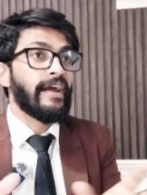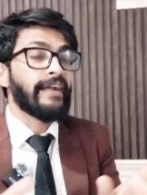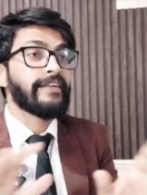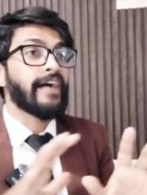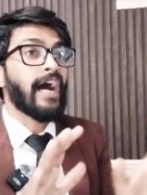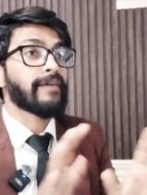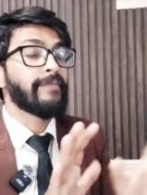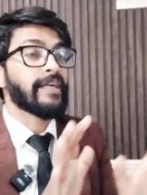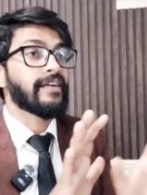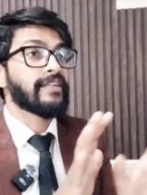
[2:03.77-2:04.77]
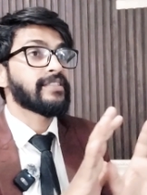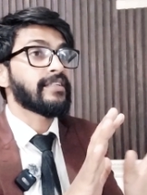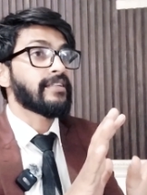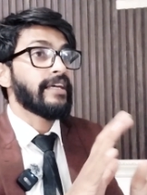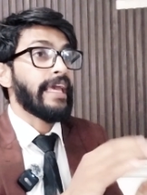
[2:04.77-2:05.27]
and dark matter
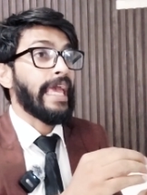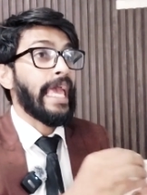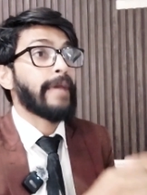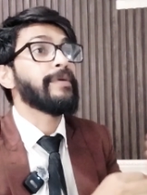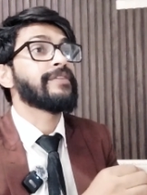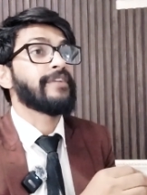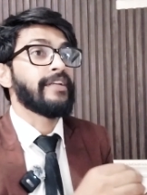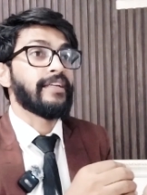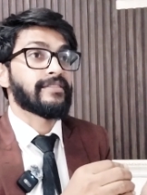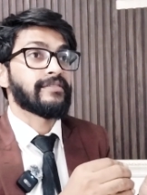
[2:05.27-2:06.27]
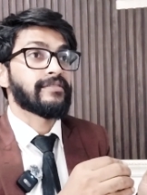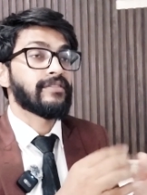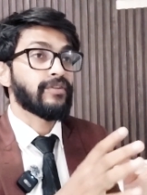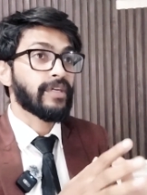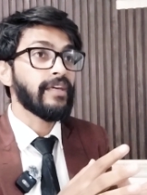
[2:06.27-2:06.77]
doesn't emit radiations.
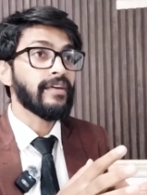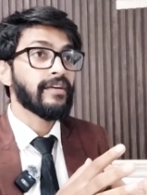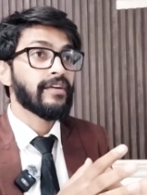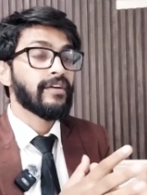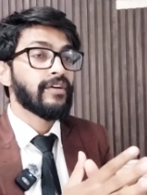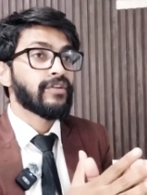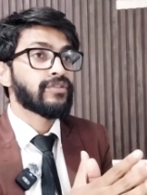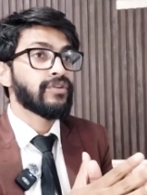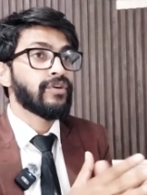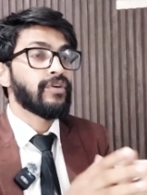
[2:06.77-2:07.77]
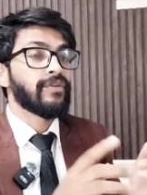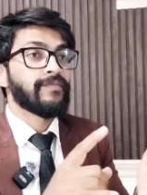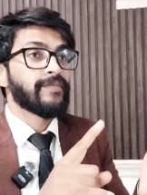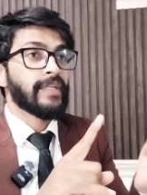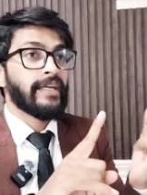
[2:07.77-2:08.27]
Okay, so
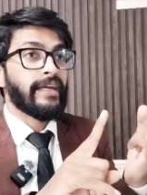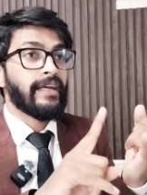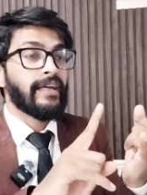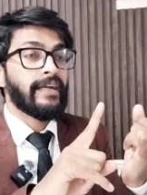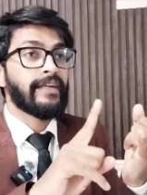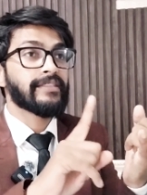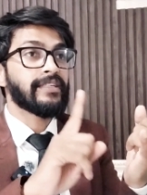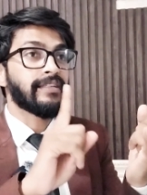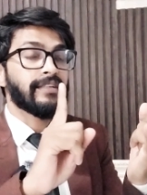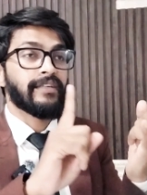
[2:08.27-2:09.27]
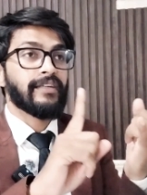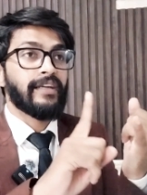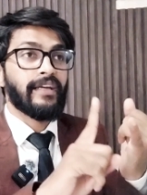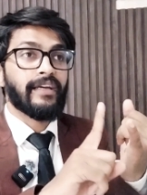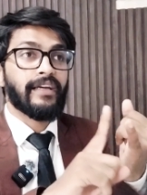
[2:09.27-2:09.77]
it doesn't
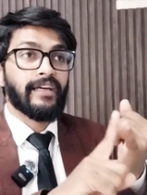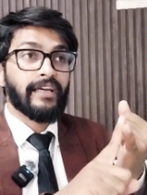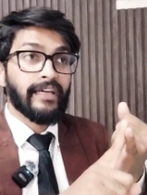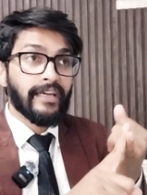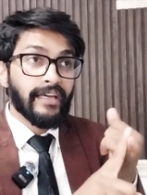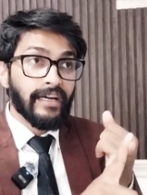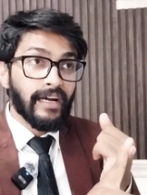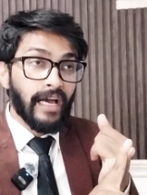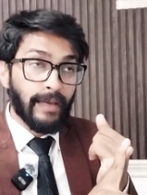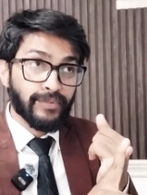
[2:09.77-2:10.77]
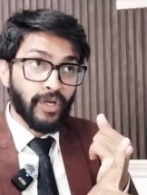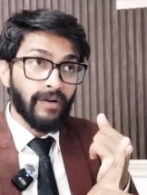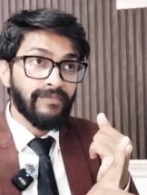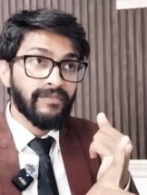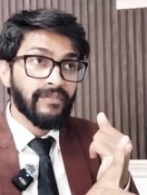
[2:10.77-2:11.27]

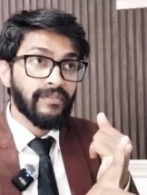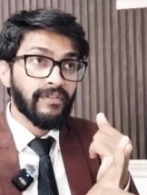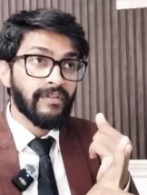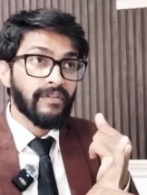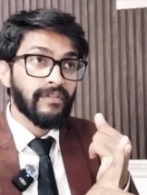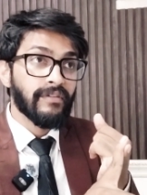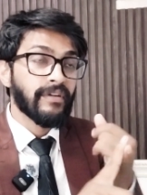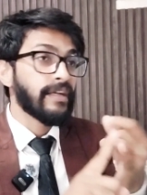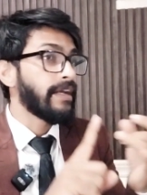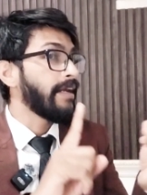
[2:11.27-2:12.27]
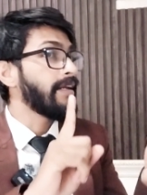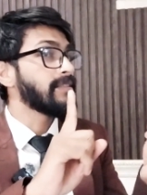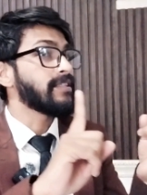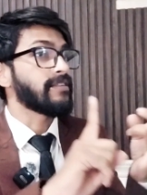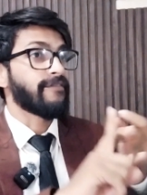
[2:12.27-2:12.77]
absorb, it
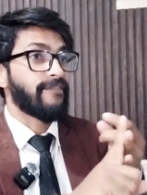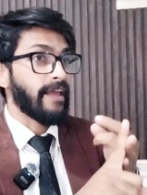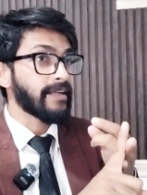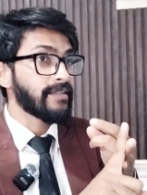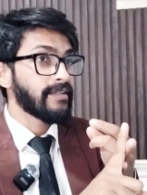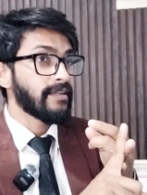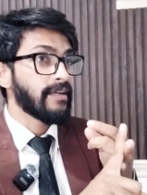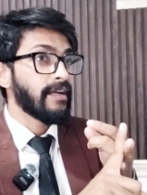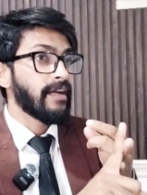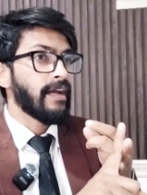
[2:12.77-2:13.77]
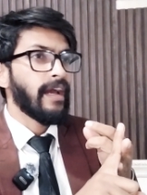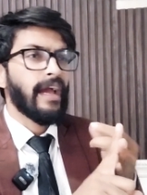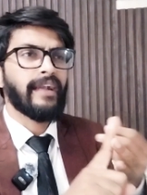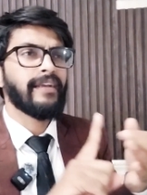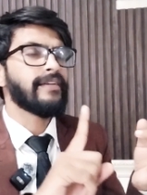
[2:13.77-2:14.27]
doesn't reflect,
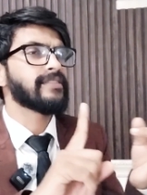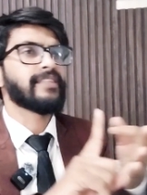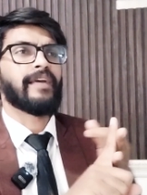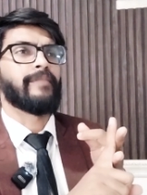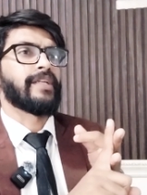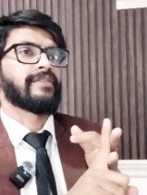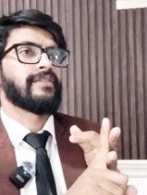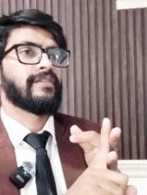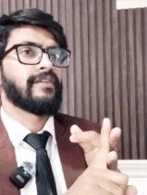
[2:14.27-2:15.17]
and it doesn't emit.